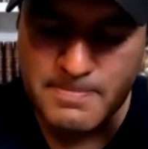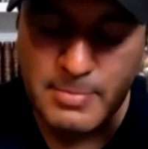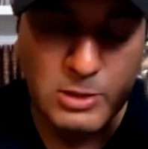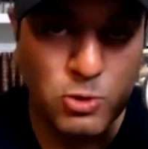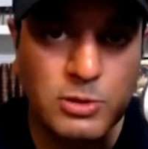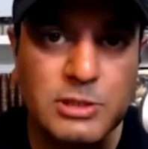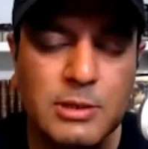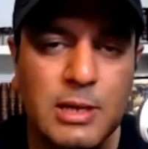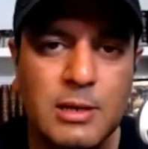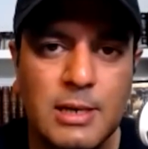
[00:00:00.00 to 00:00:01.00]
My daughter
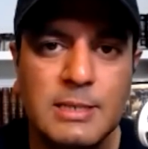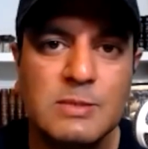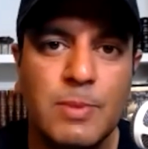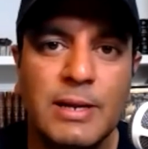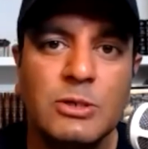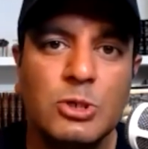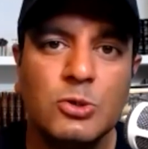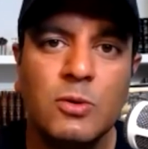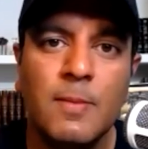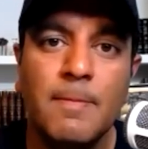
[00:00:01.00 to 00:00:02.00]
can explain
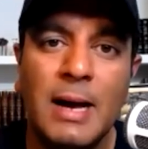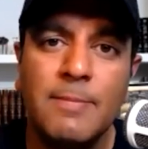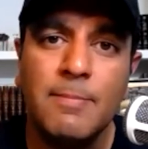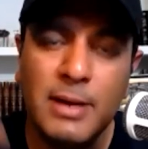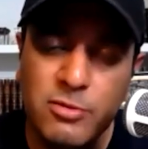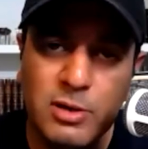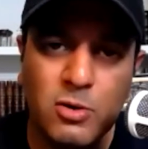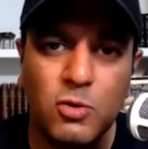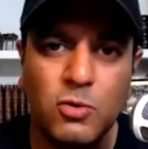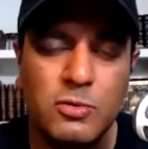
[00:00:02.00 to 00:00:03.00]
to my
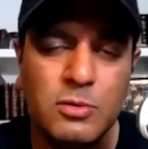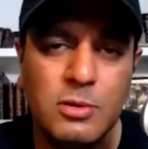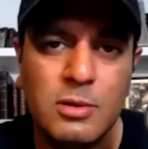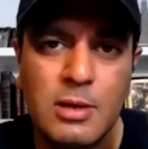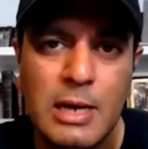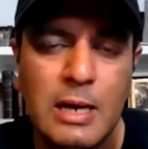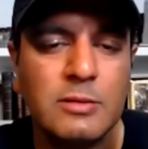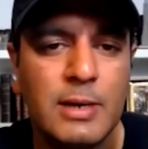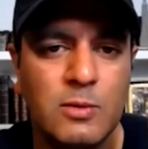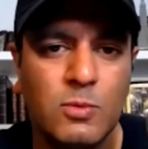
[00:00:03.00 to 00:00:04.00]
mother-in-law how the
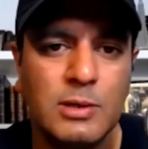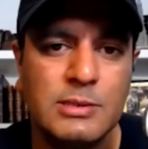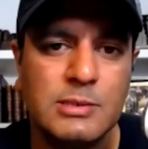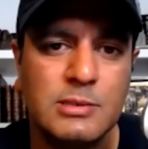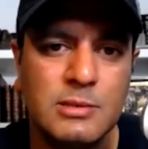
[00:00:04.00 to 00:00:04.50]
mind works.